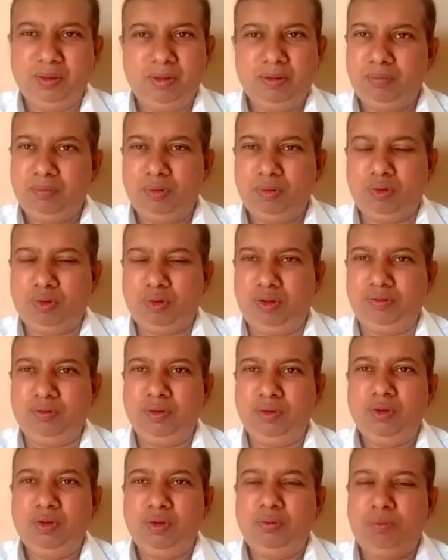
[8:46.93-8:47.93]
Because
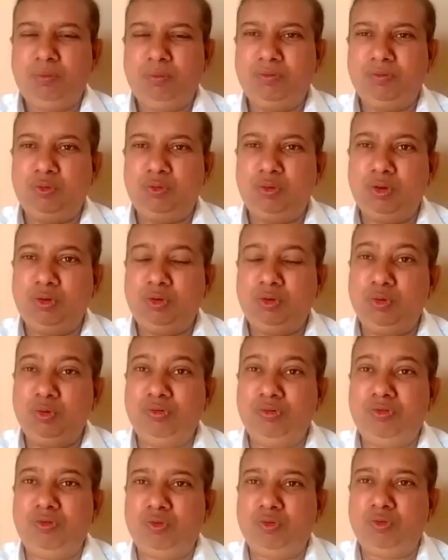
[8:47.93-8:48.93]
once your
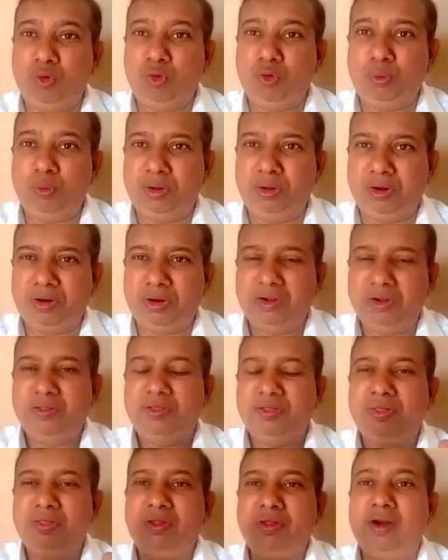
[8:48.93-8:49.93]
use is over,
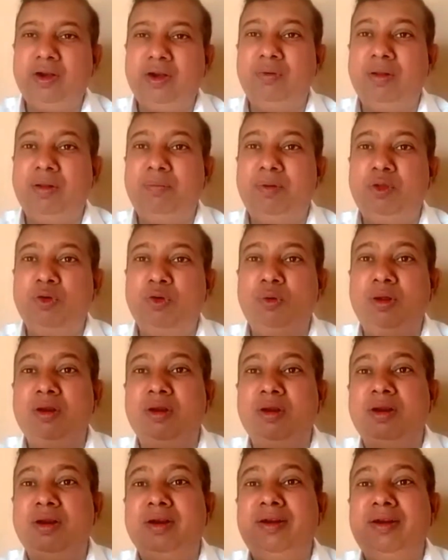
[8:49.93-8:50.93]
that will be
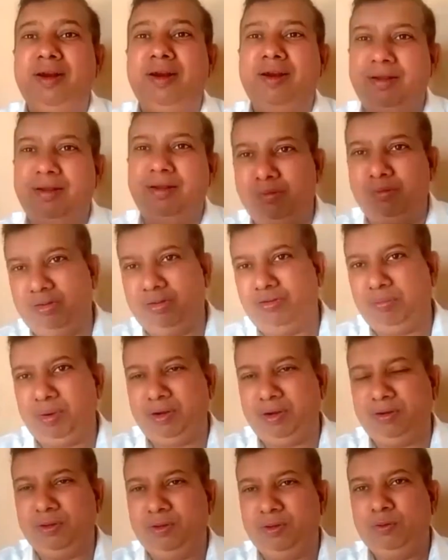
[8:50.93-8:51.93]
your dead
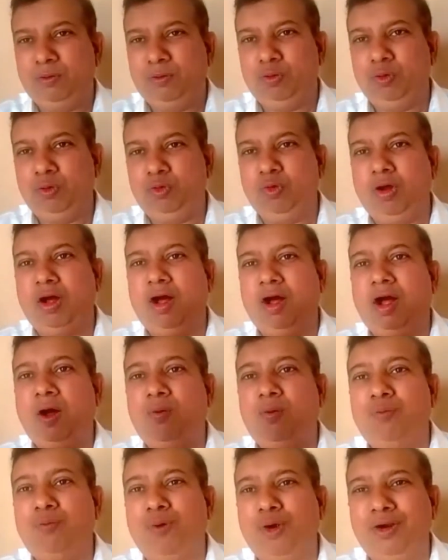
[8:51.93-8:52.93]
investment. So to
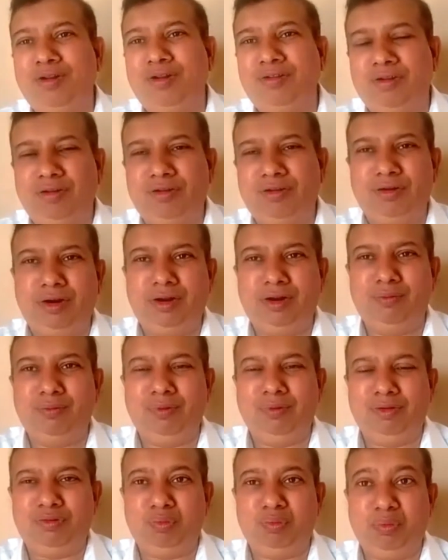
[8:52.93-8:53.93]
avoid such dead
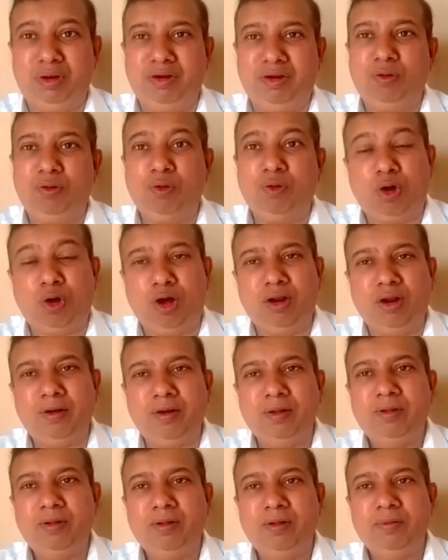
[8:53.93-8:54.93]
investment
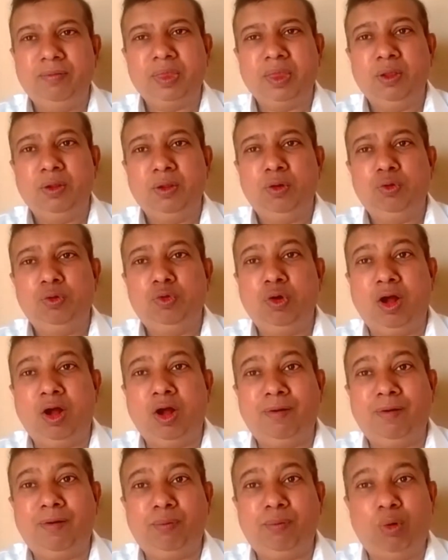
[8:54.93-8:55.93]
or to
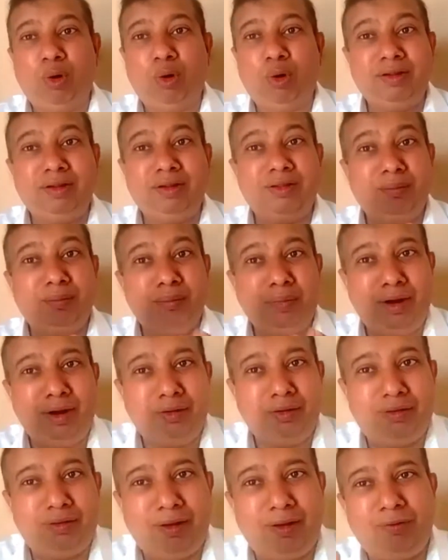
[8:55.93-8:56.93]
avoid the
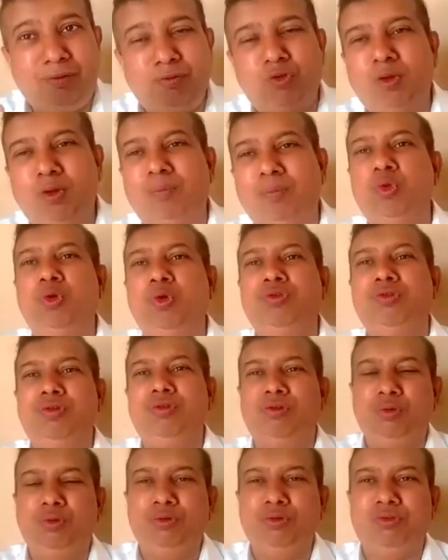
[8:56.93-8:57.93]
maintenance of those
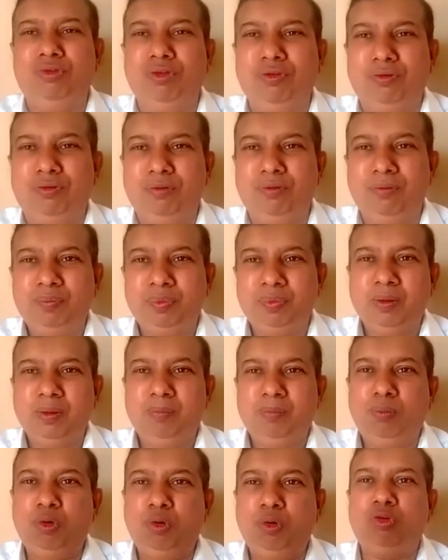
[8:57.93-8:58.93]
resources,
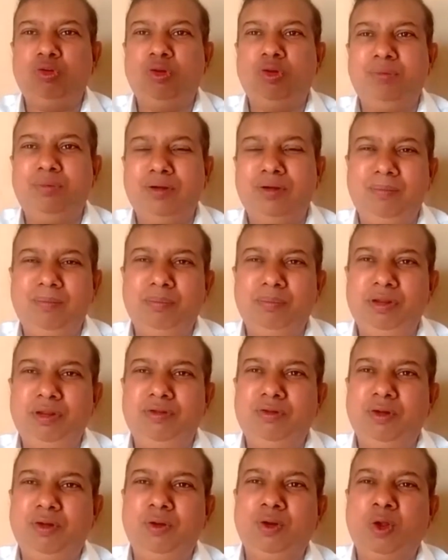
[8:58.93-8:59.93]
most of the
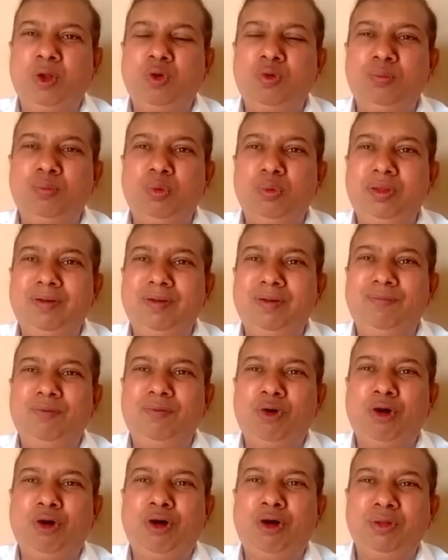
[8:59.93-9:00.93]
companies are now moving
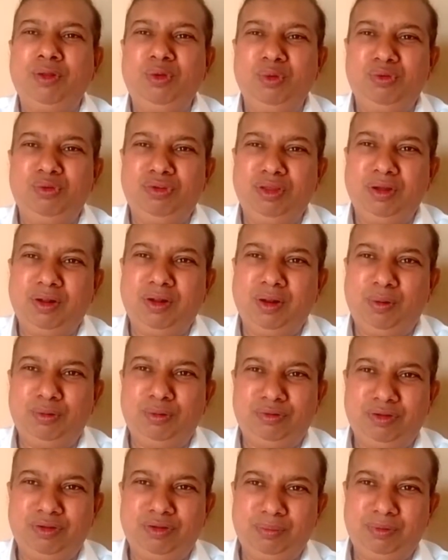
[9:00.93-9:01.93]
for using
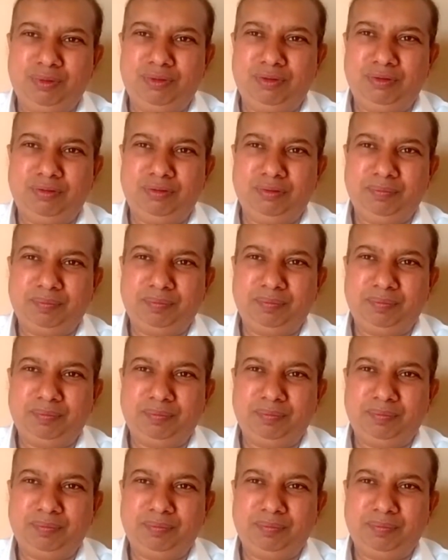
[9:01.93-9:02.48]
cloud services.